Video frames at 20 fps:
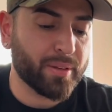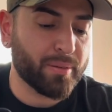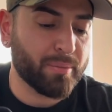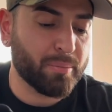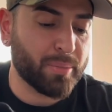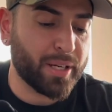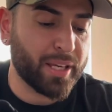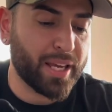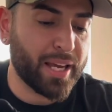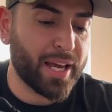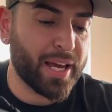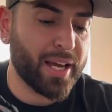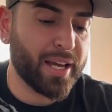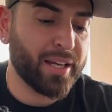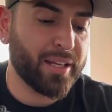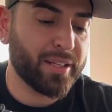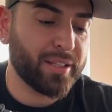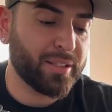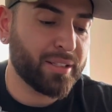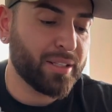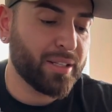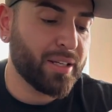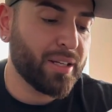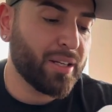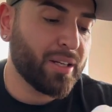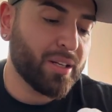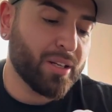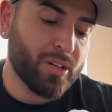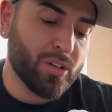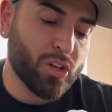But yeah,
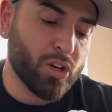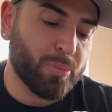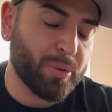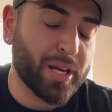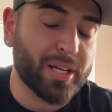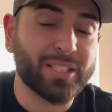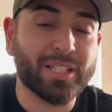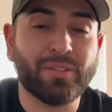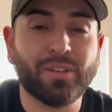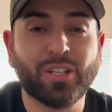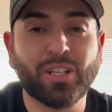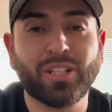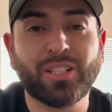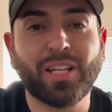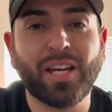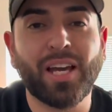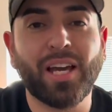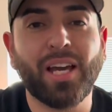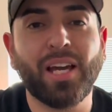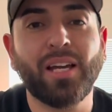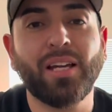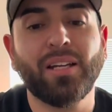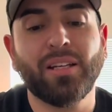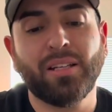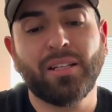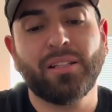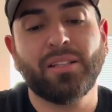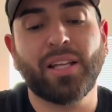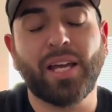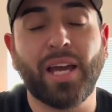hope you guys have a good day.
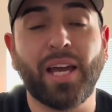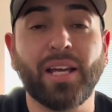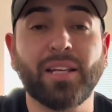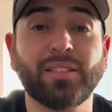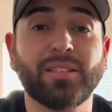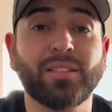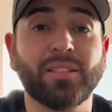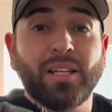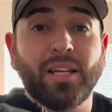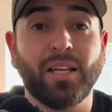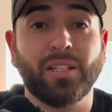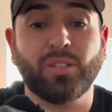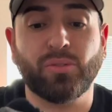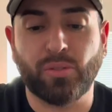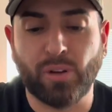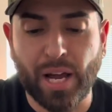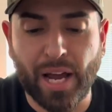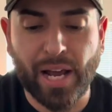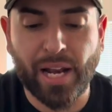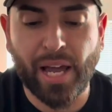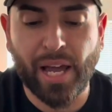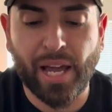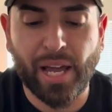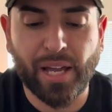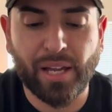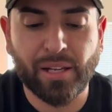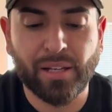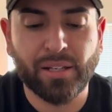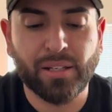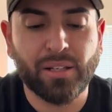Thanks, it's
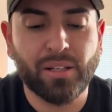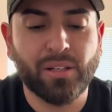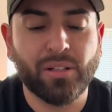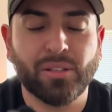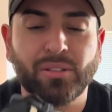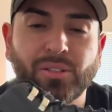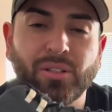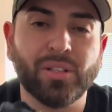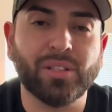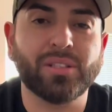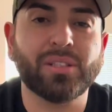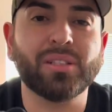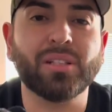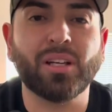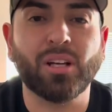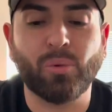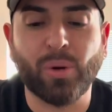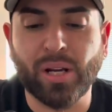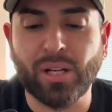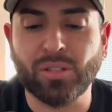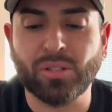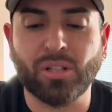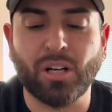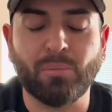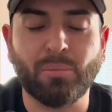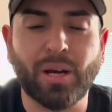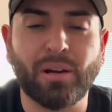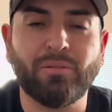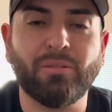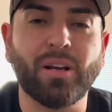Friday. So this is a good way to start
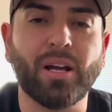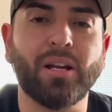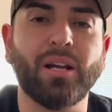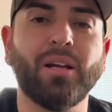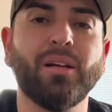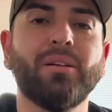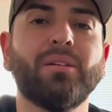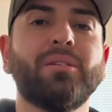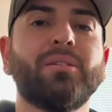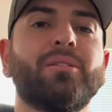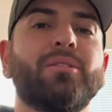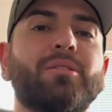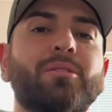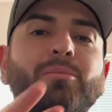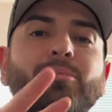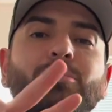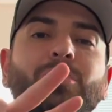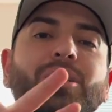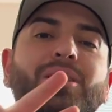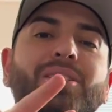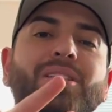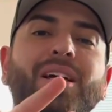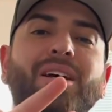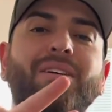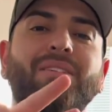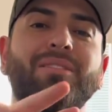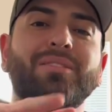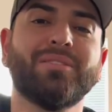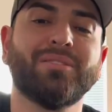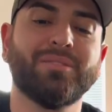my Friday. Peace out.